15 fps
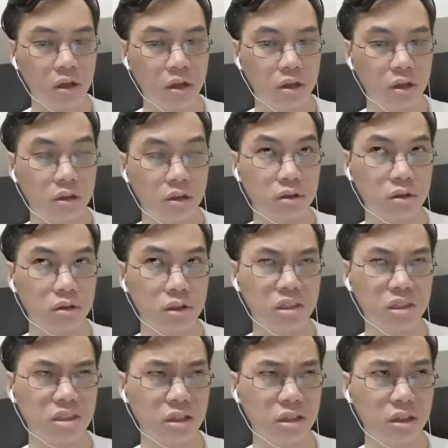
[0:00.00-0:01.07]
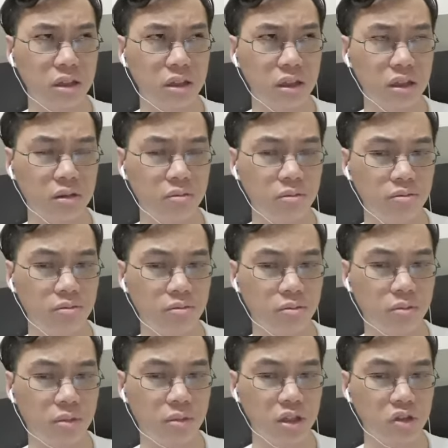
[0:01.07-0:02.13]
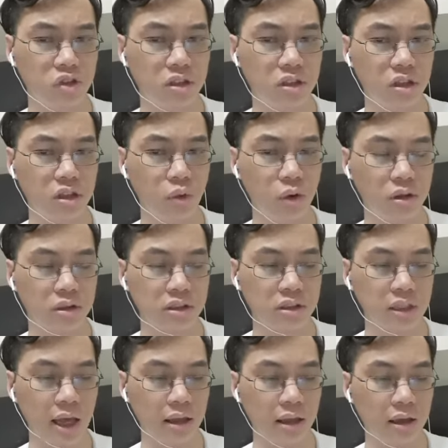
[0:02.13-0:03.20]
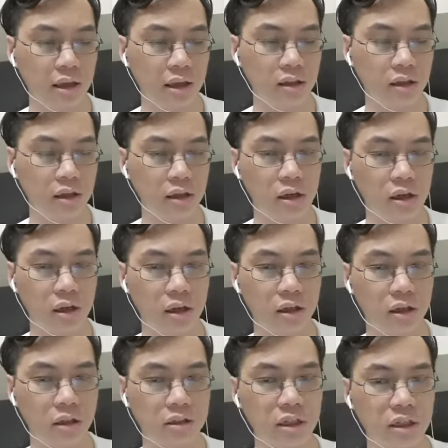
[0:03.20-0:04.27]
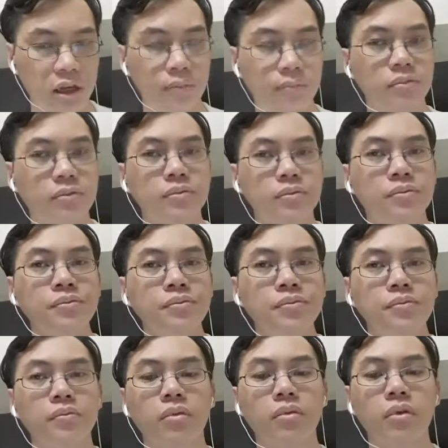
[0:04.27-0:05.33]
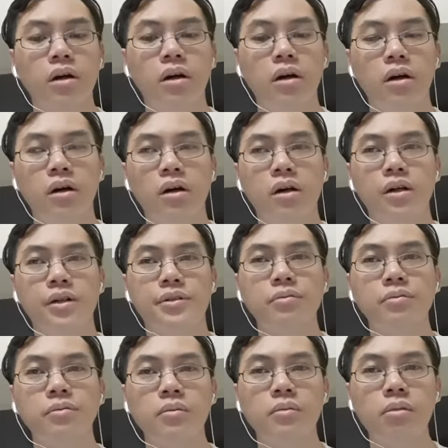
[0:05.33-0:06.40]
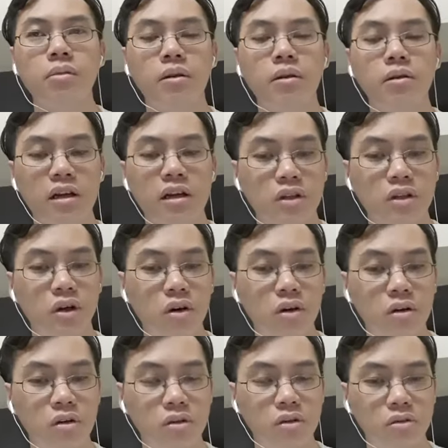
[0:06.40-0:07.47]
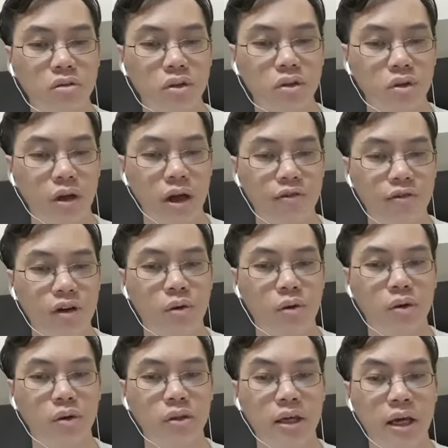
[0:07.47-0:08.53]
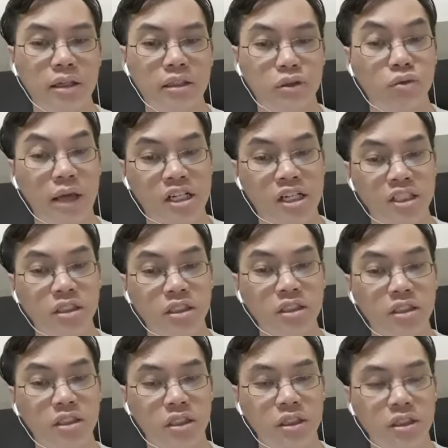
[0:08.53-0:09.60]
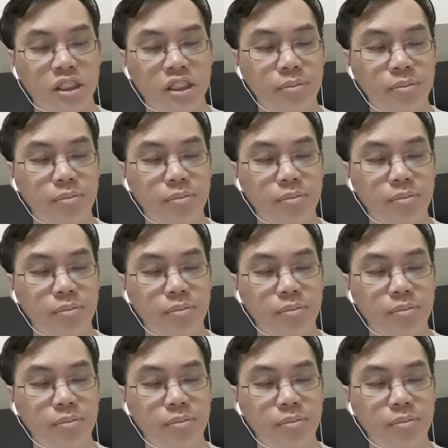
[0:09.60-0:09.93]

So this is a interesting way to stat. I think uh, is that uh, it has all so every component has its own actions in the ship.